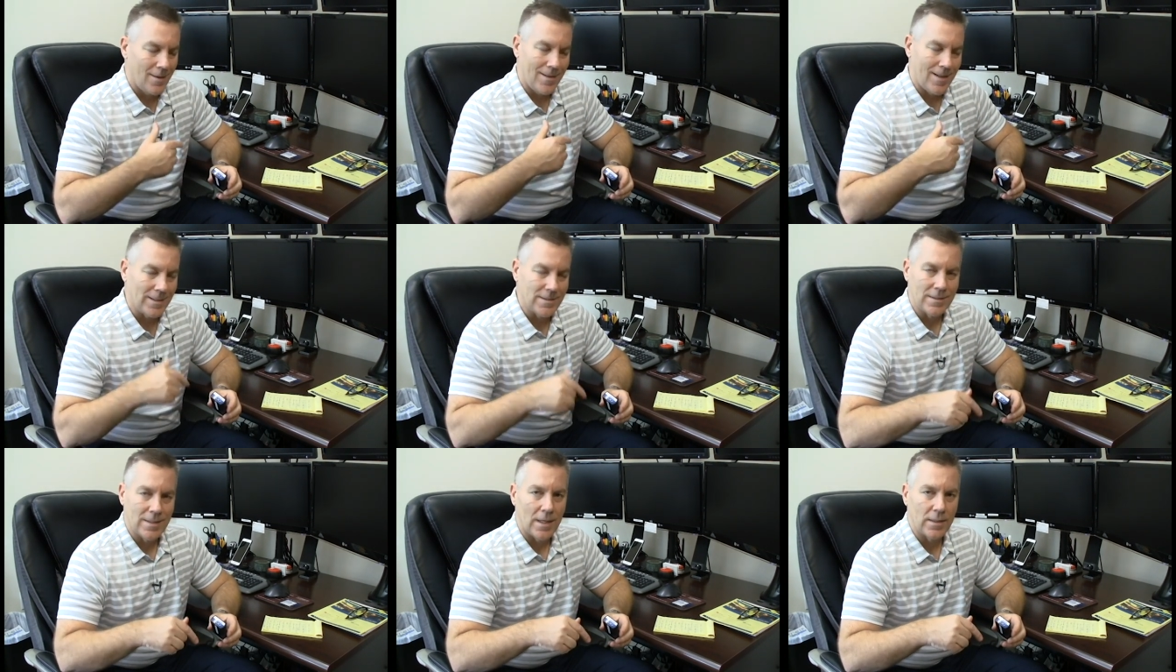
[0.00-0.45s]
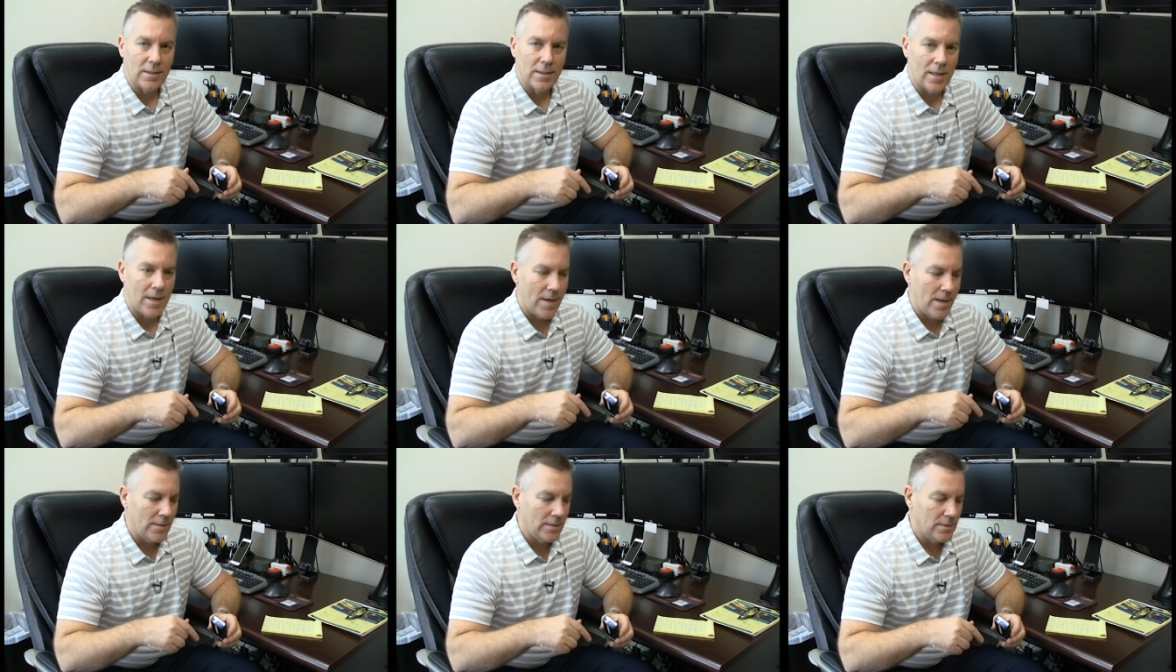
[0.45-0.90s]
That's not the
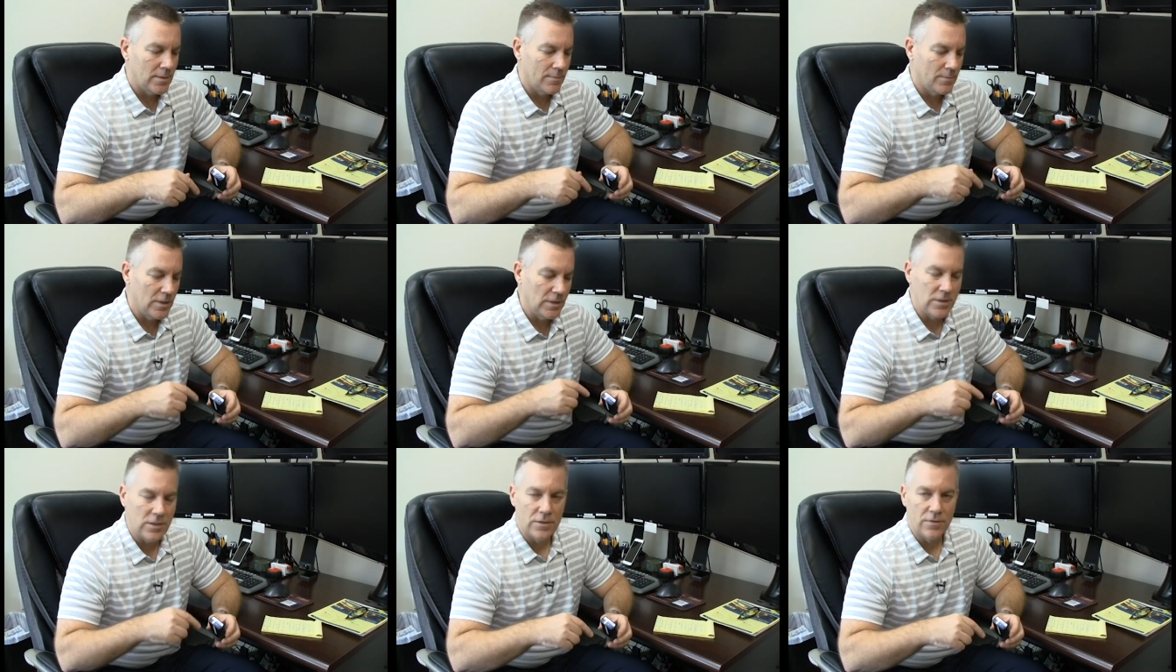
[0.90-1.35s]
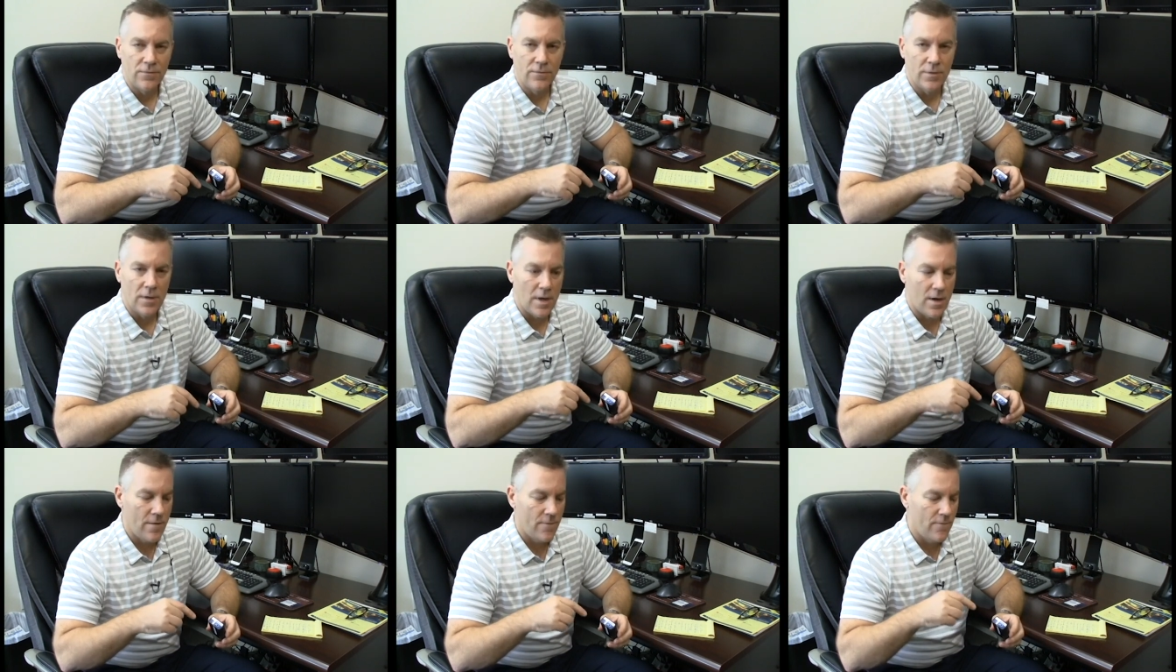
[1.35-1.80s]
case. This is
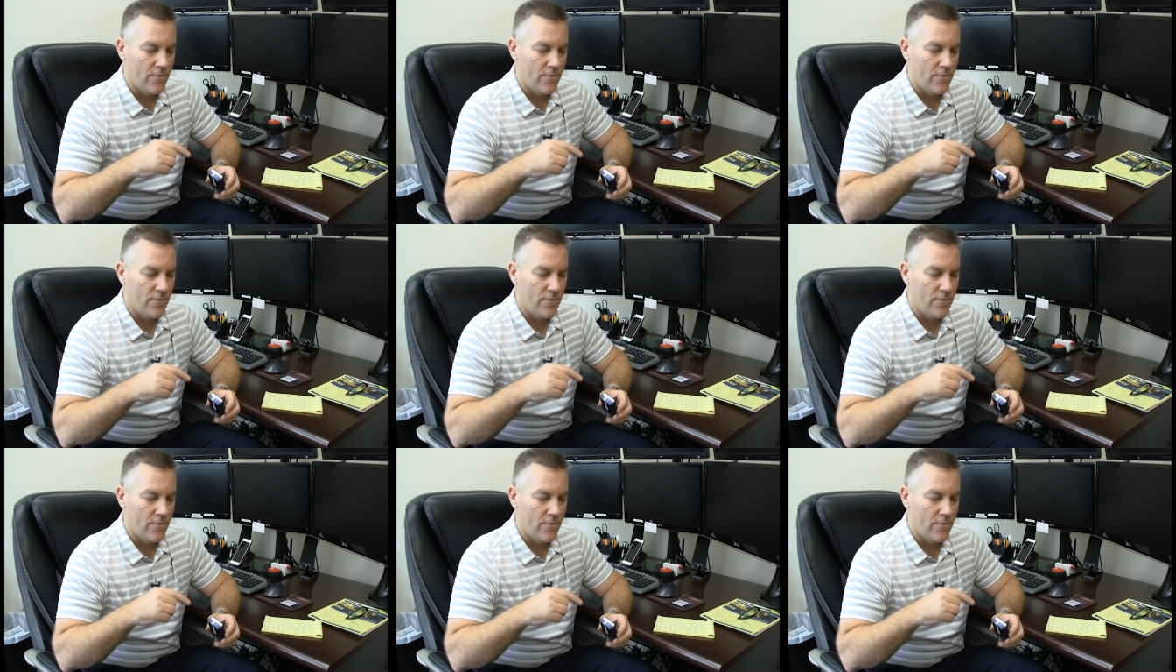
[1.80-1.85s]
uh,